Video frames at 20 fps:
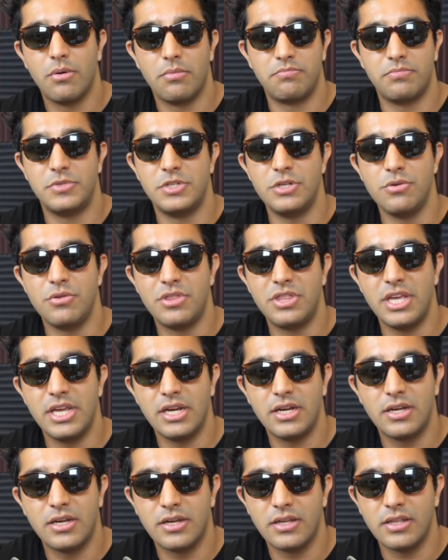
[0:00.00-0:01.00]
Do you
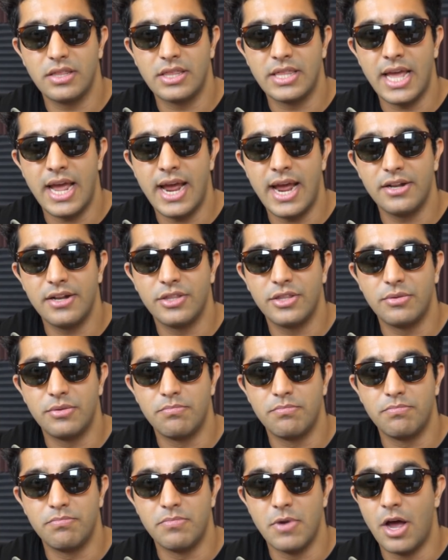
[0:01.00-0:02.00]
think that
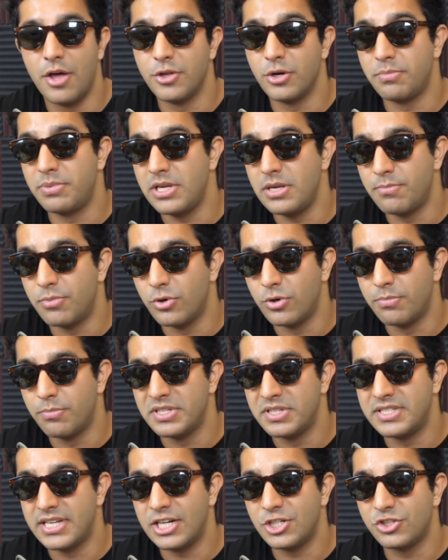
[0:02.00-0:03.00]
other people
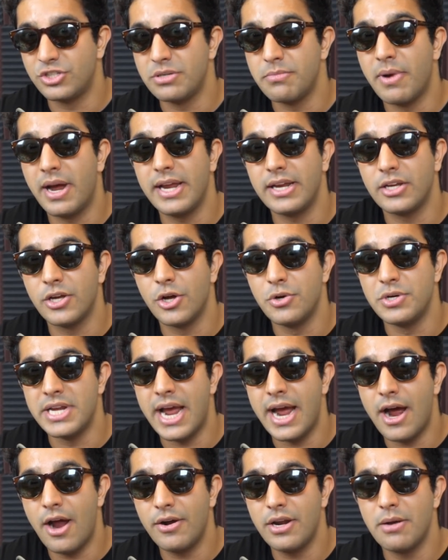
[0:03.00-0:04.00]
potentially might go
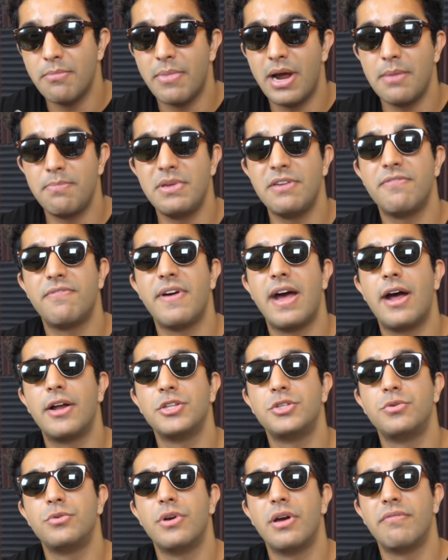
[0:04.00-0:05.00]
down and might be found
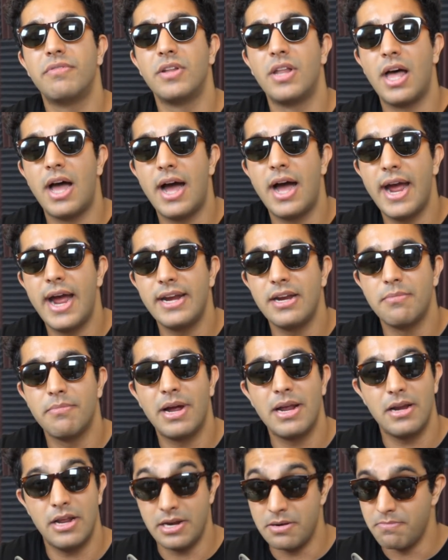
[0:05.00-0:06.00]
to have lied and
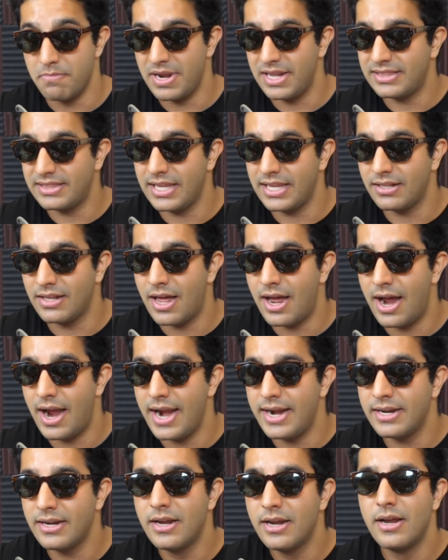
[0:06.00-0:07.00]
might admit they
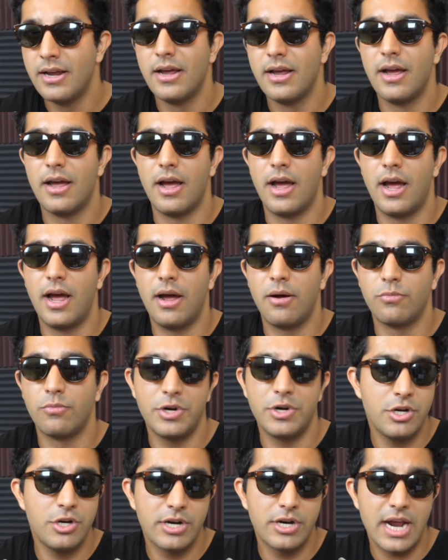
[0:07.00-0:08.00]
lied? What
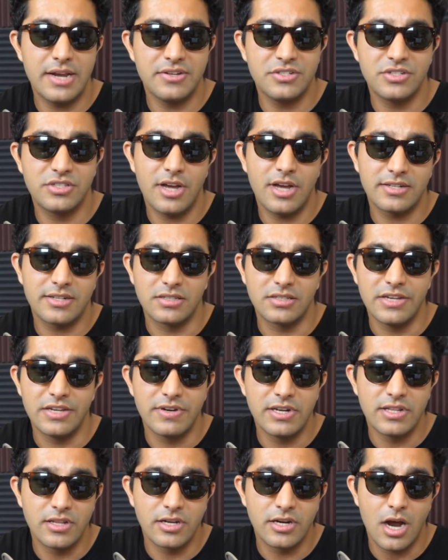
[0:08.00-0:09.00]
are your guys' thoughts? Leave it
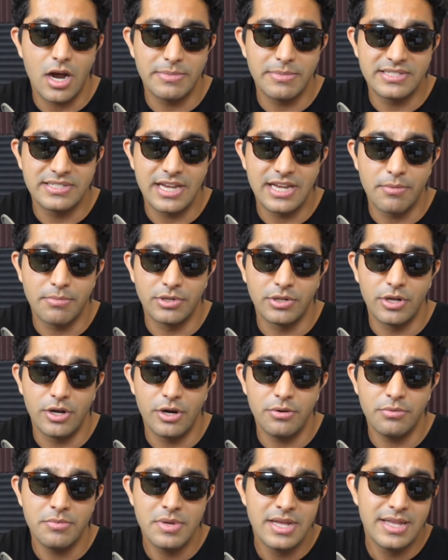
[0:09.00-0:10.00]
in the comments down
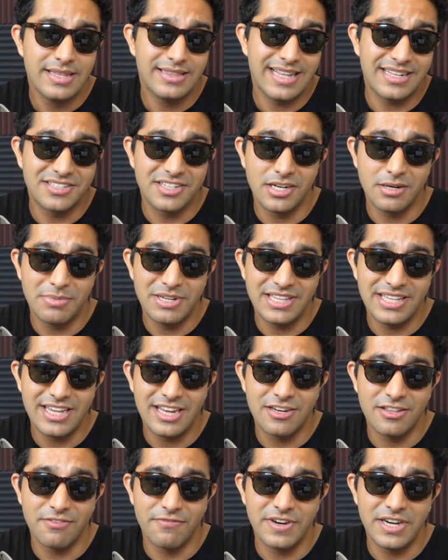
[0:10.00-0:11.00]
below. That's going to be the
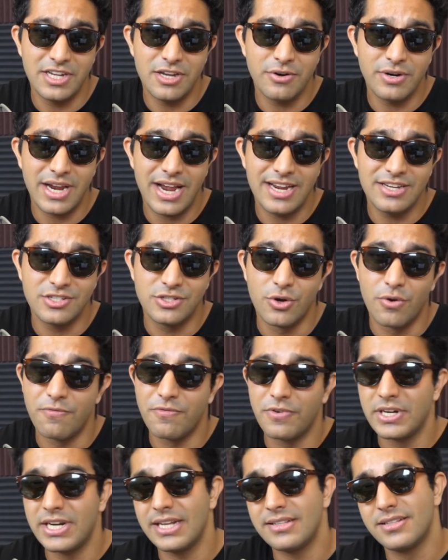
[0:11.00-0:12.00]
end of the video, guys. Don't
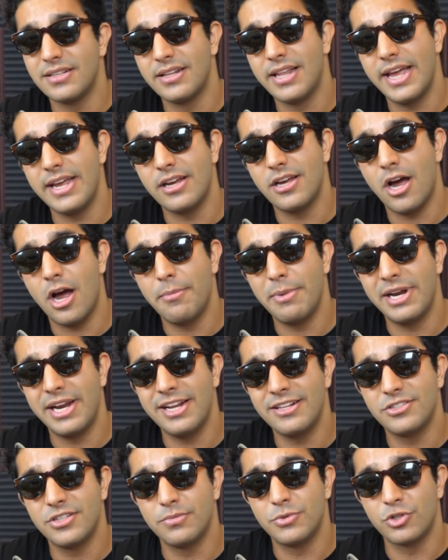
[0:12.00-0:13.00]
forget to like, comment,
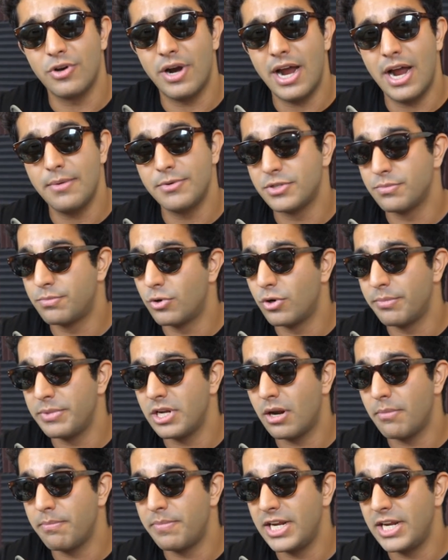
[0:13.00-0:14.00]
and subscribe. Support me
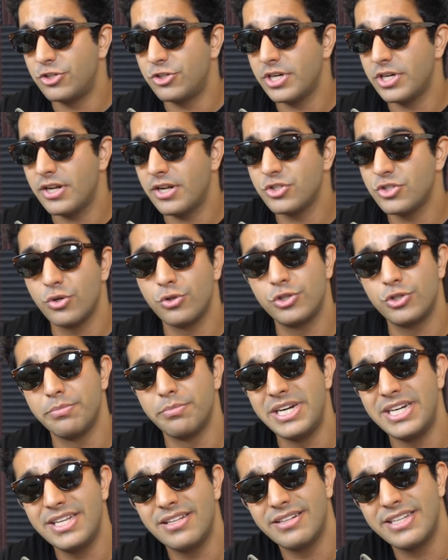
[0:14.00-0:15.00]
on Patreon. Social
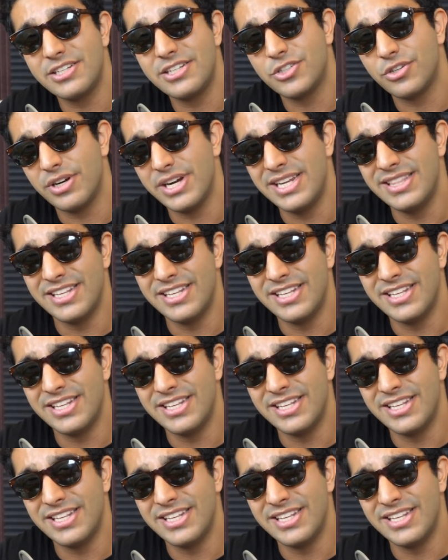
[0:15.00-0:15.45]
media links are in the